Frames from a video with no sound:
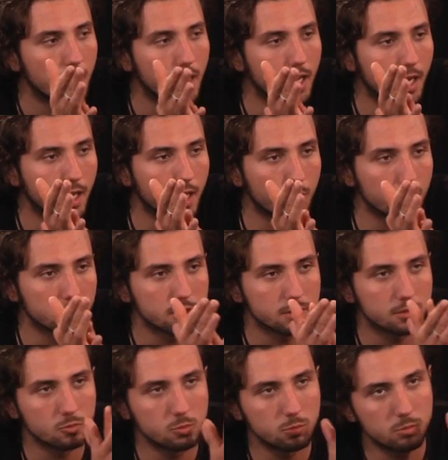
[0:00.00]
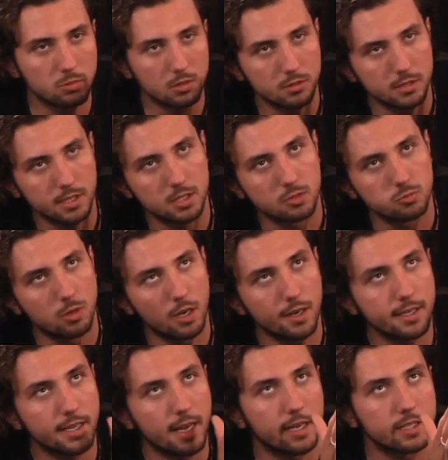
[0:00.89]
And there was this
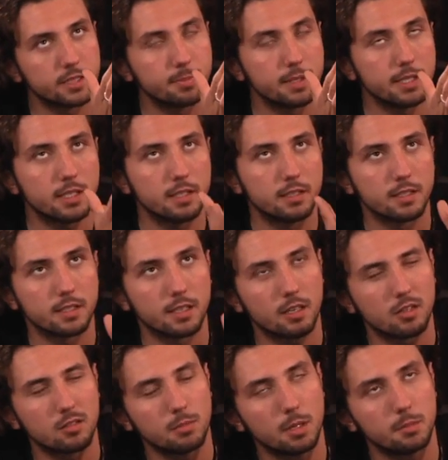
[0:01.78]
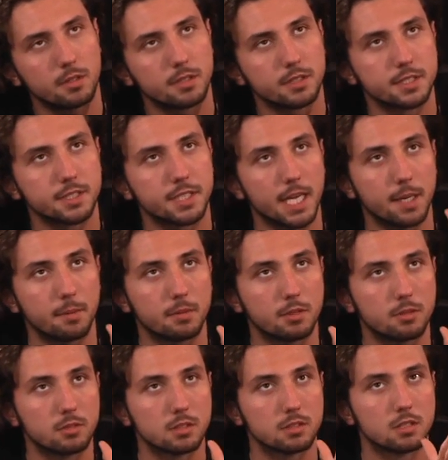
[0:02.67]
one guy speaking. I don't remember his name.
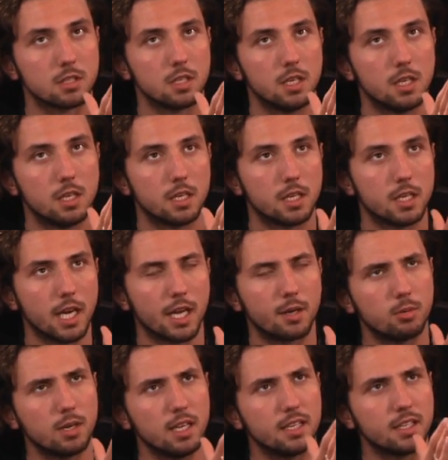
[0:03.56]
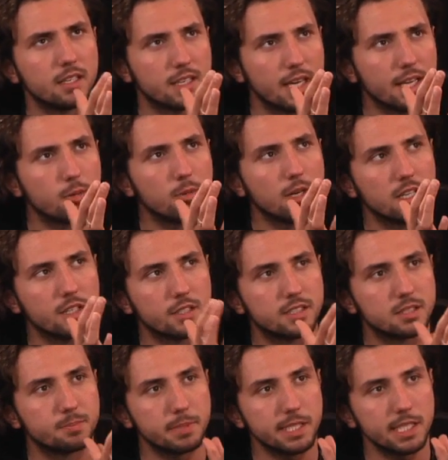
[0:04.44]
He had a really
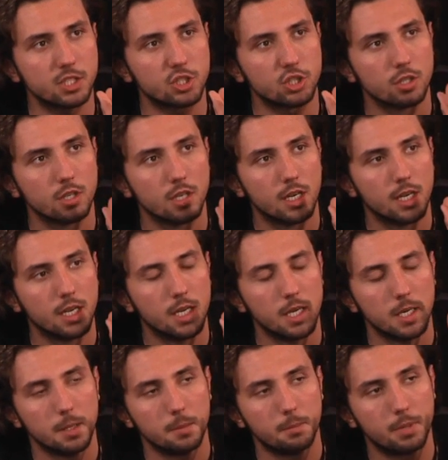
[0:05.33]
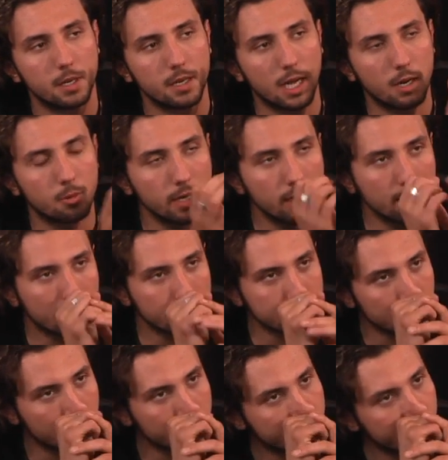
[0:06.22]
good speech, but I
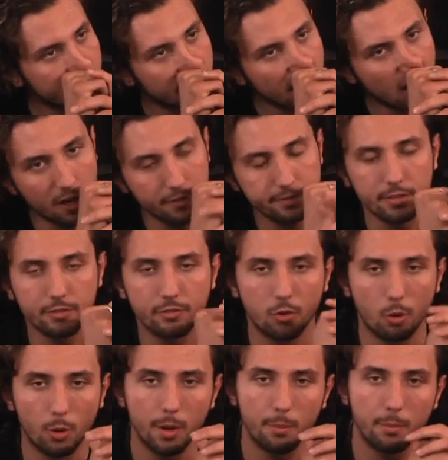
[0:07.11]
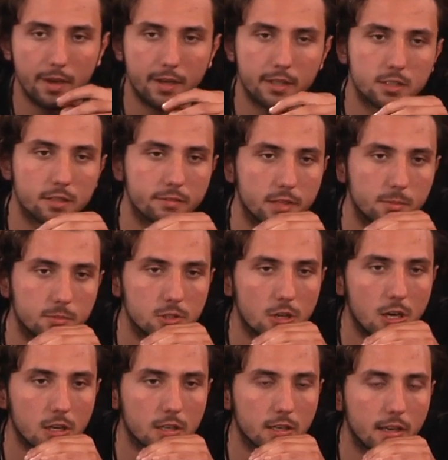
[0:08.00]
realized something after 40 minutes of him
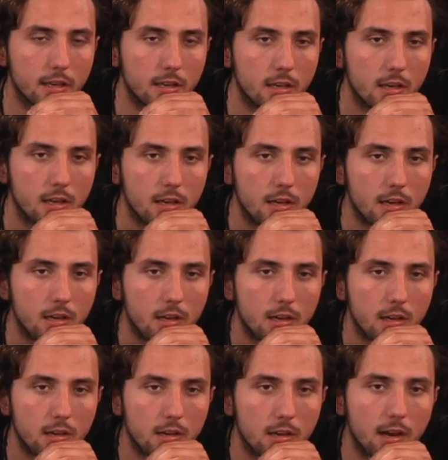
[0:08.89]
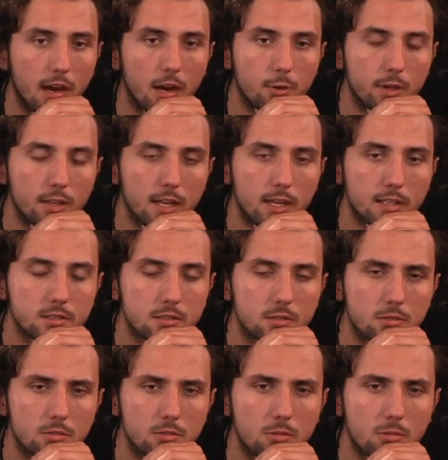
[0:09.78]
talking. I realized,
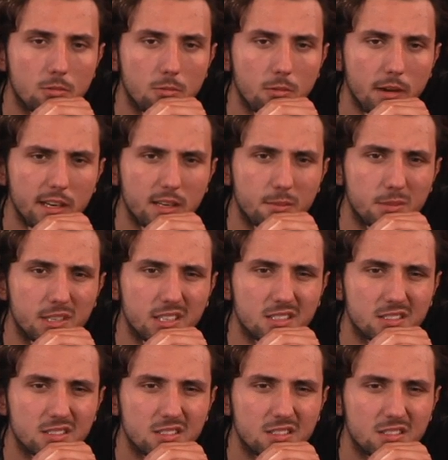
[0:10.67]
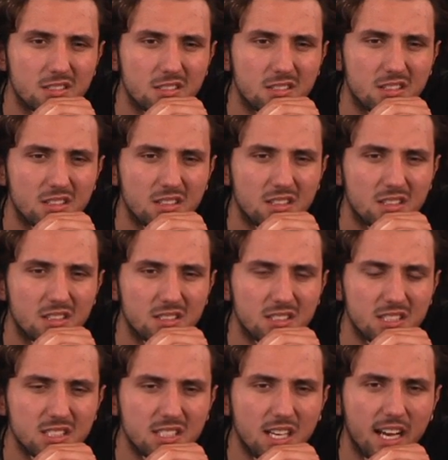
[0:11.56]
wait a minute,
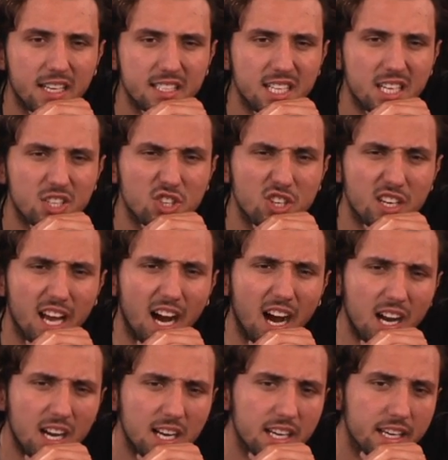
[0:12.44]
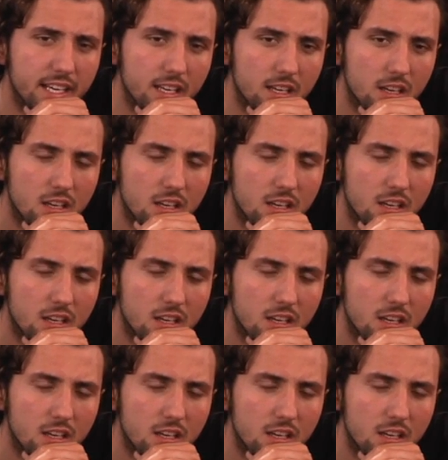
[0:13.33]
this guy is actually ugly,